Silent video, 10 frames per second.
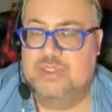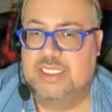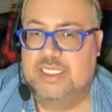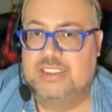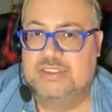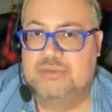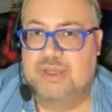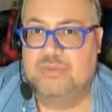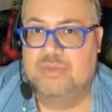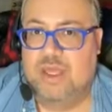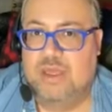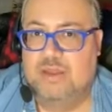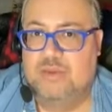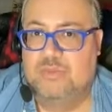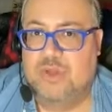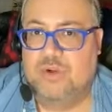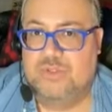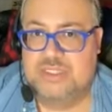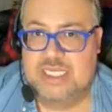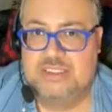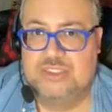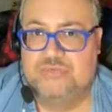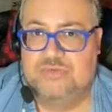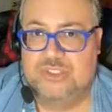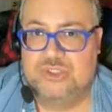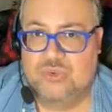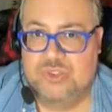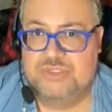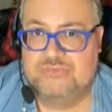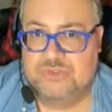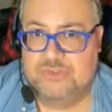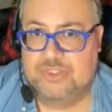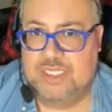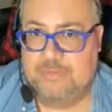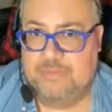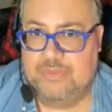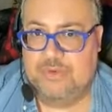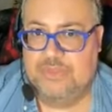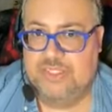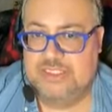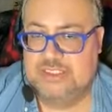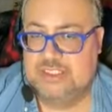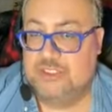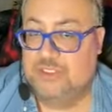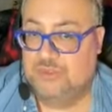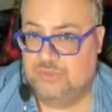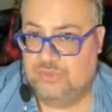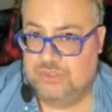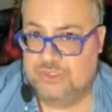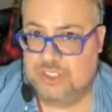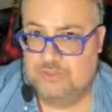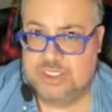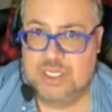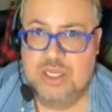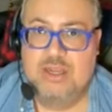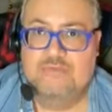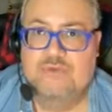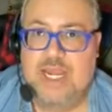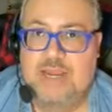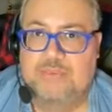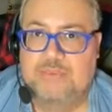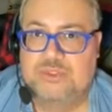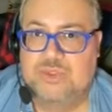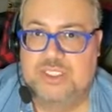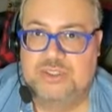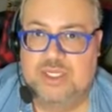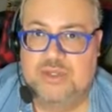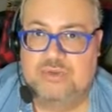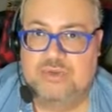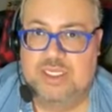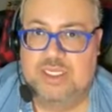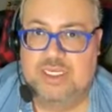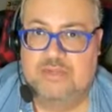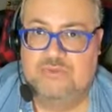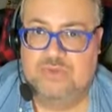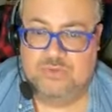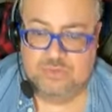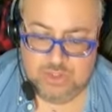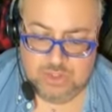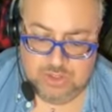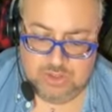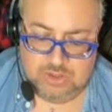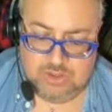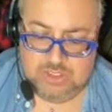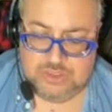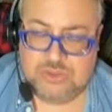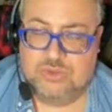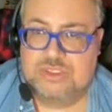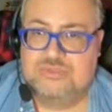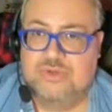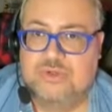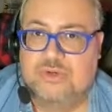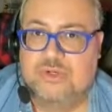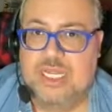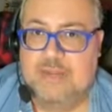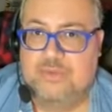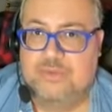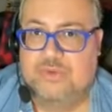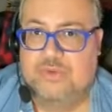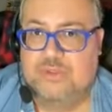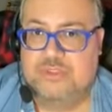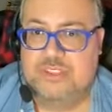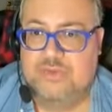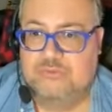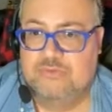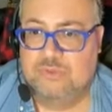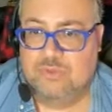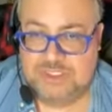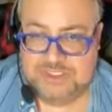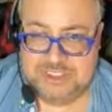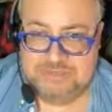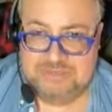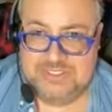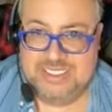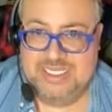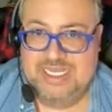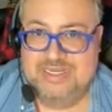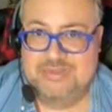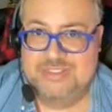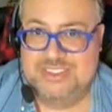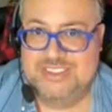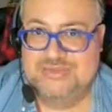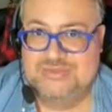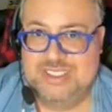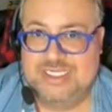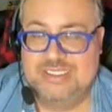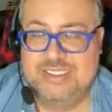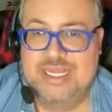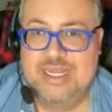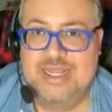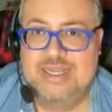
Now we're going to get into my uh, earth sign. So if you're a Taurus, Virgo, or Capricorn, this is your horoscopes for April 2023. Again, if you are a Taurus, Virgo, or Capricorn. Also, if you're wanting to book an emergency reading,